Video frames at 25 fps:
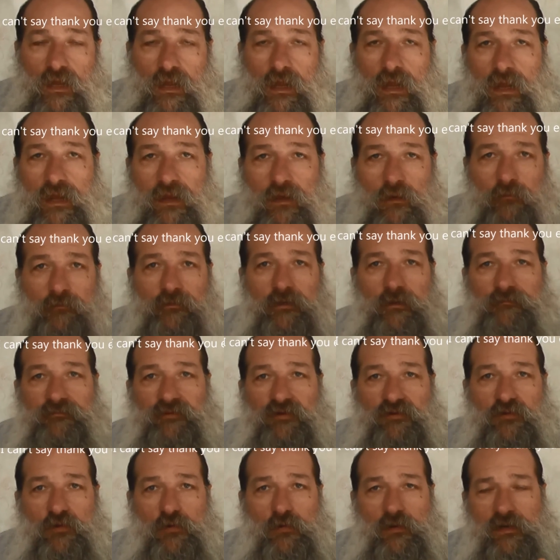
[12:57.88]
Hey, hold up.
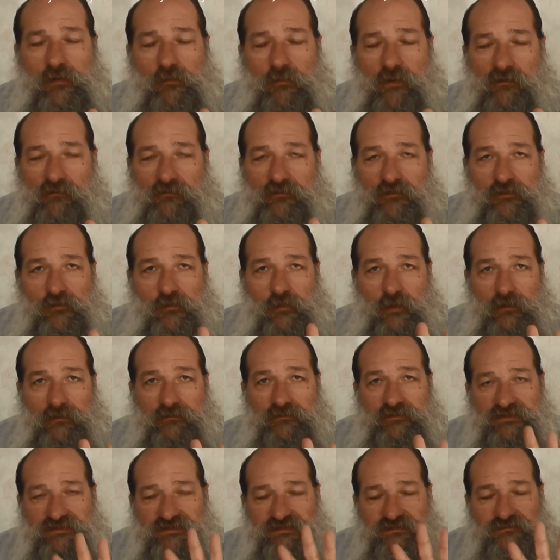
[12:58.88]
Don't go anywhere real
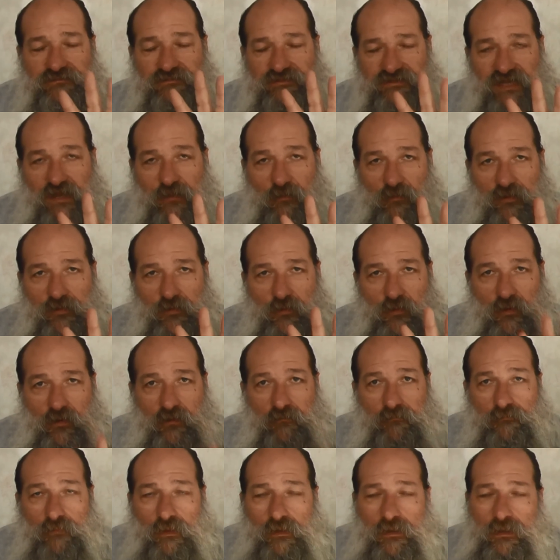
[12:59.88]
quick. Just stay where you
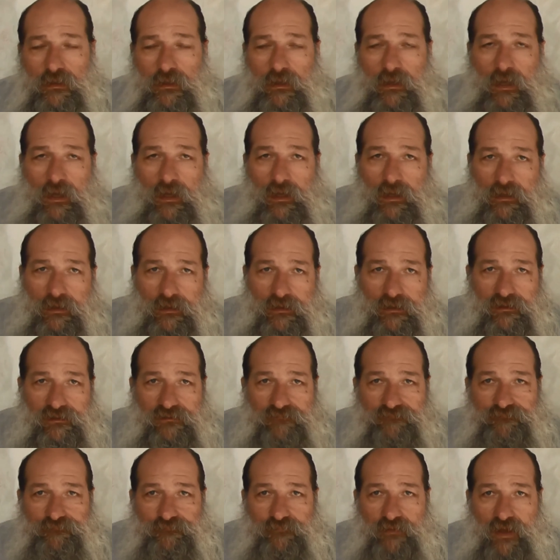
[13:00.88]
are.
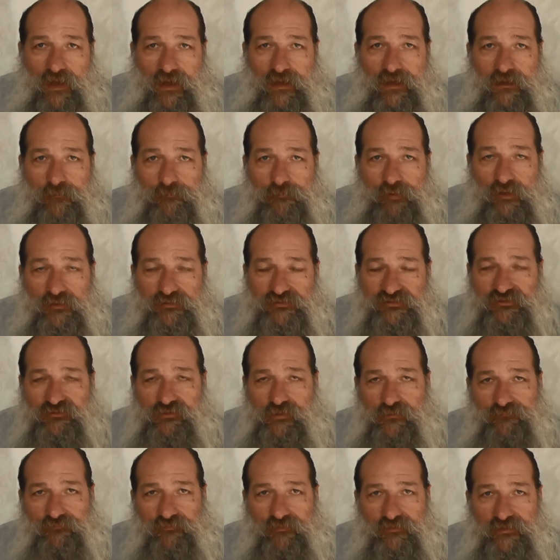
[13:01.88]
I got a
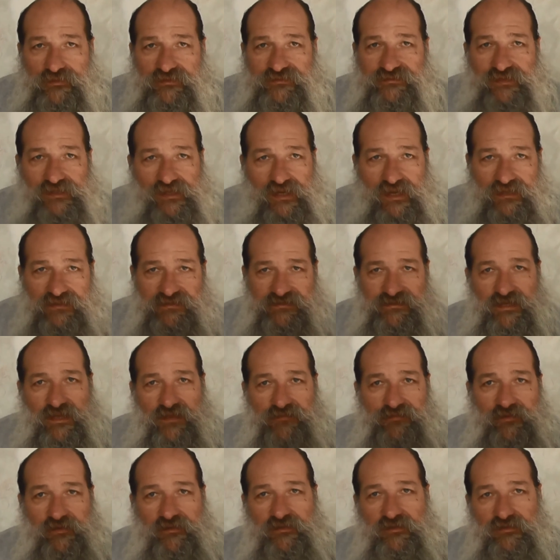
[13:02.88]
postscript for this, and it has
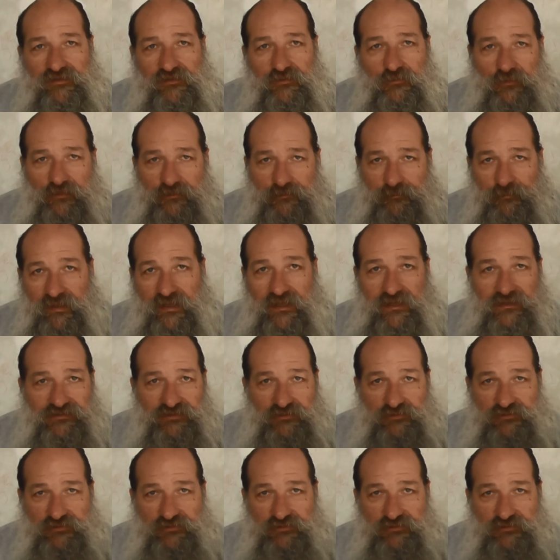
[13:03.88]
nothing to do with bees